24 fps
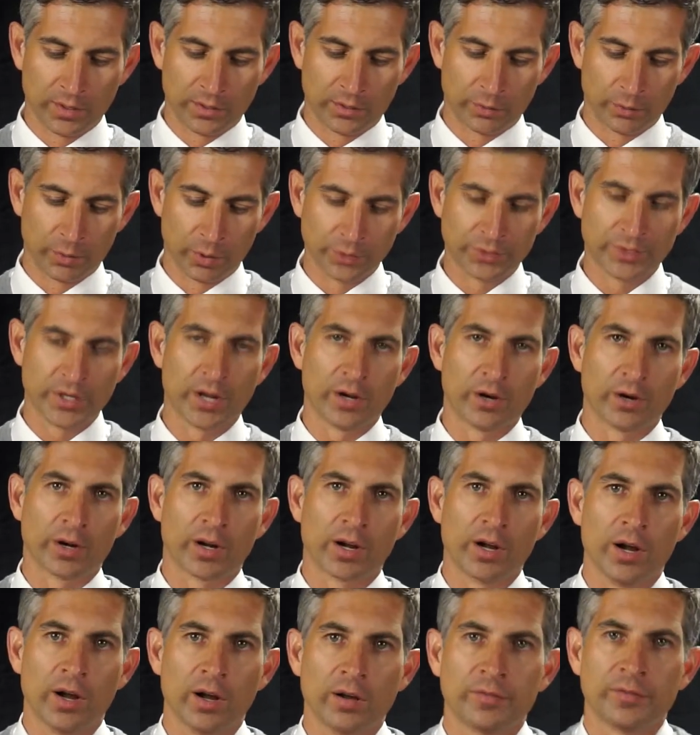The
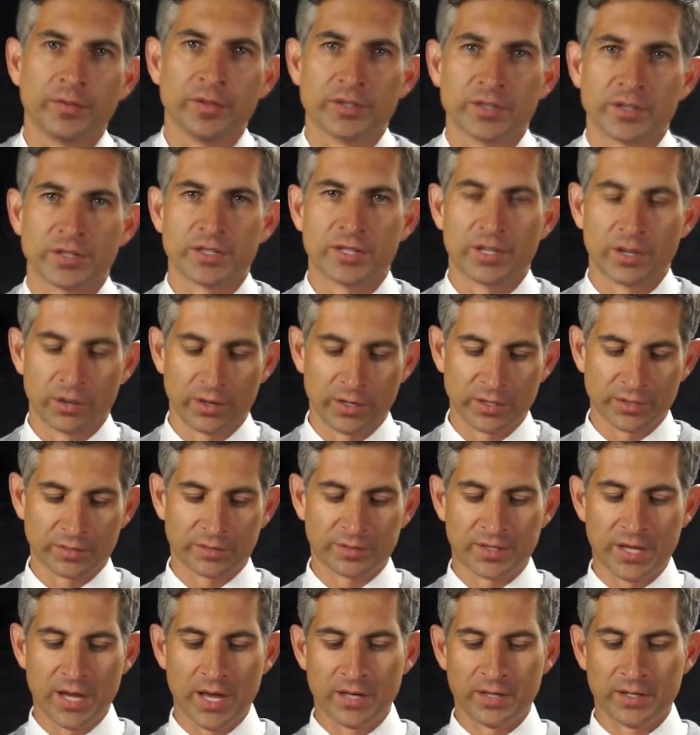rotator cuff is a series
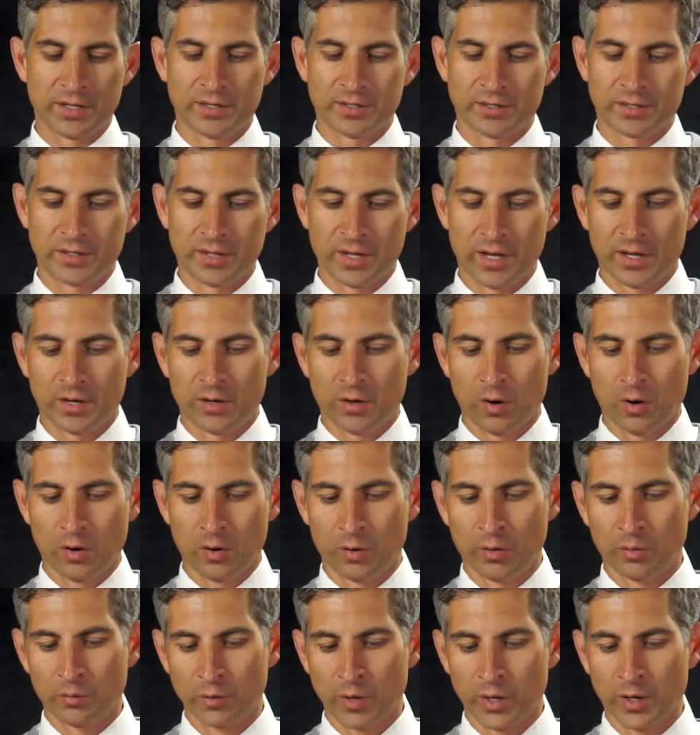of tendons that
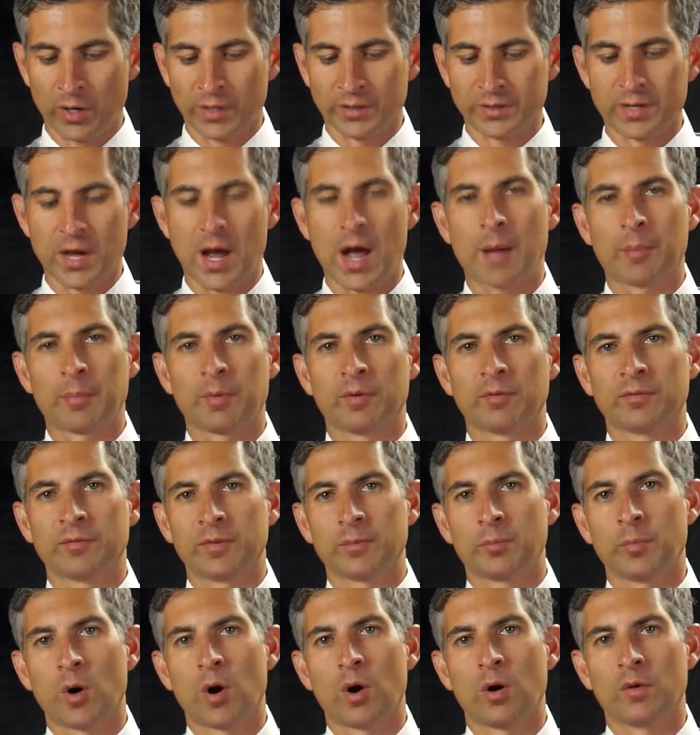are run on top of
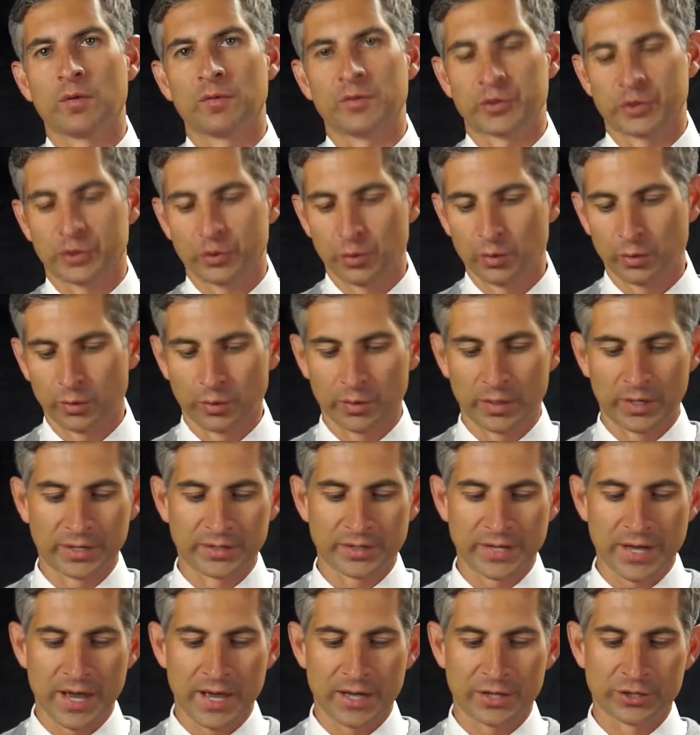the ball of the shoulder and
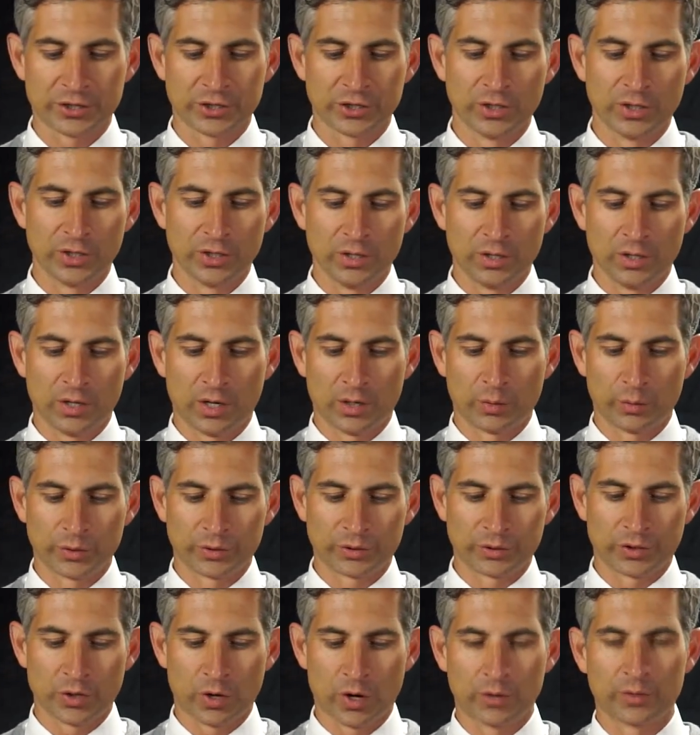attach on
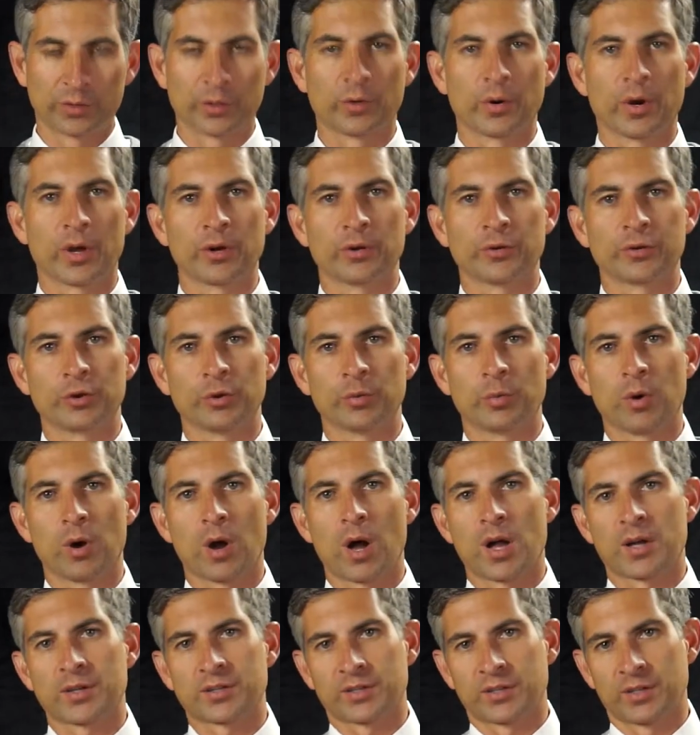what's called the greater
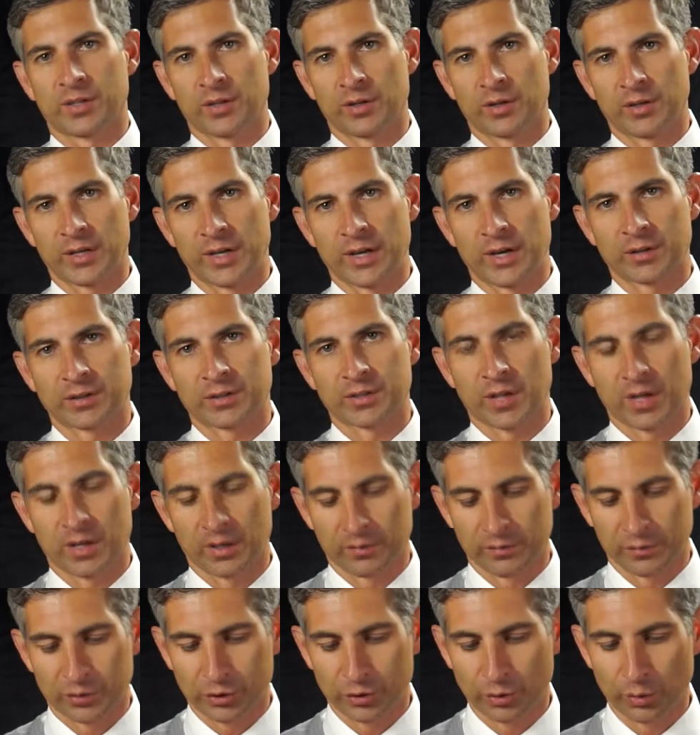tuberosity on the
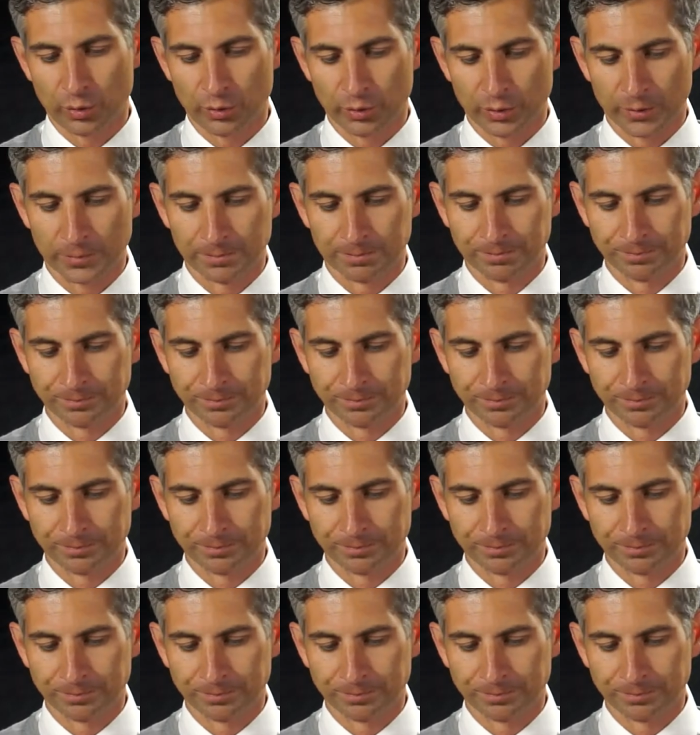outside of the shoulder.